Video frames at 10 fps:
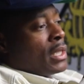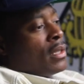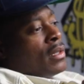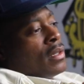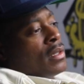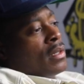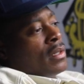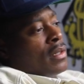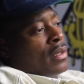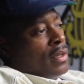people around in
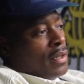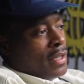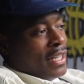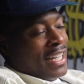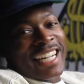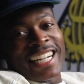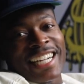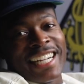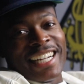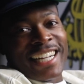this. I said,
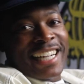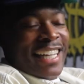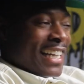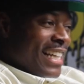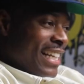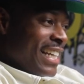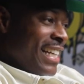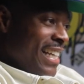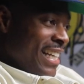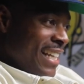that. I really
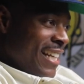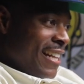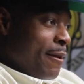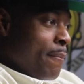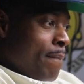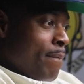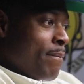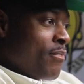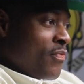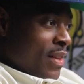whack MCs. So as
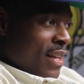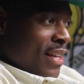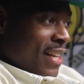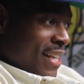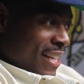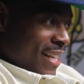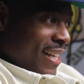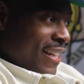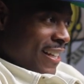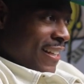long as you're alive, you
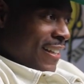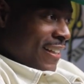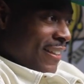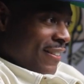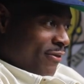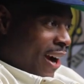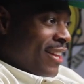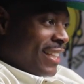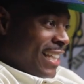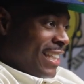still got another
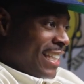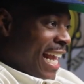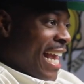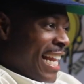round. round it is.